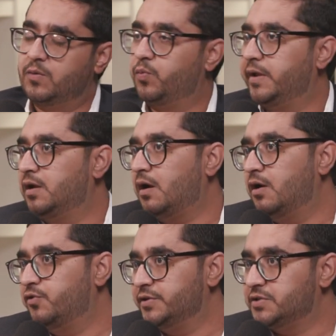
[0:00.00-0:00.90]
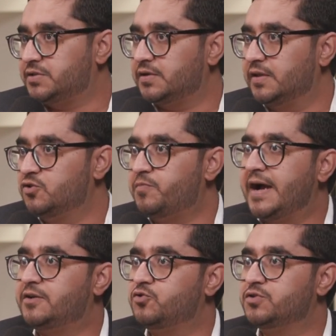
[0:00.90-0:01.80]
We are registered in
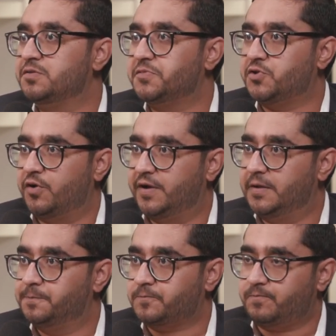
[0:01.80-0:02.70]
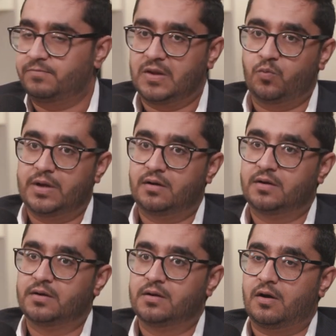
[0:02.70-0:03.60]
Dubai Tourism Authority. We
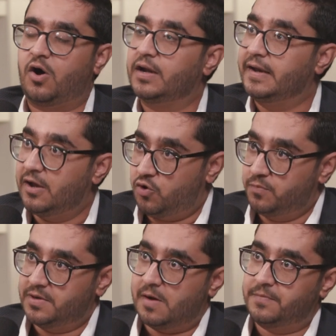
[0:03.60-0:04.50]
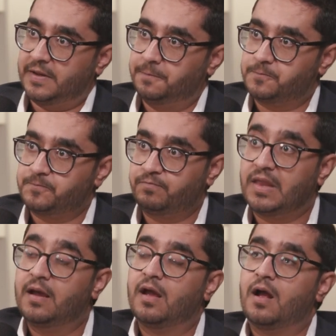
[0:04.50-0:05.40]
are a holiday home company.
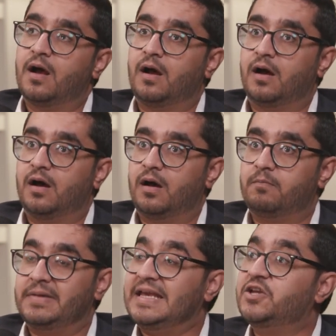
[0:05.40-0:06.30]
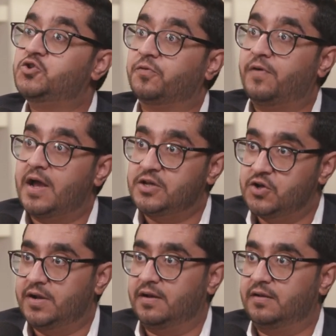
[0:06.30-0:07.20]
Each of our
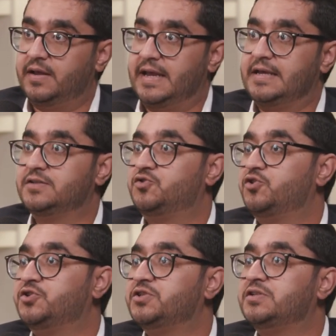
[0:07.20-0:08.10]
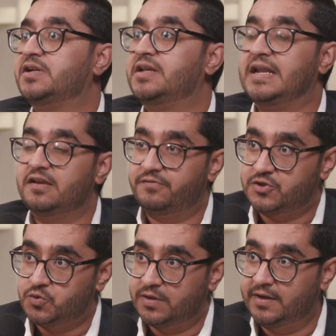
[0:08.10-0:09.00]
unit is registered
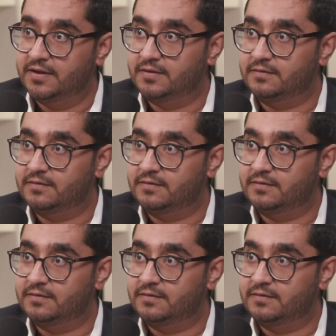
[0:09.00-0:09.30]
individually.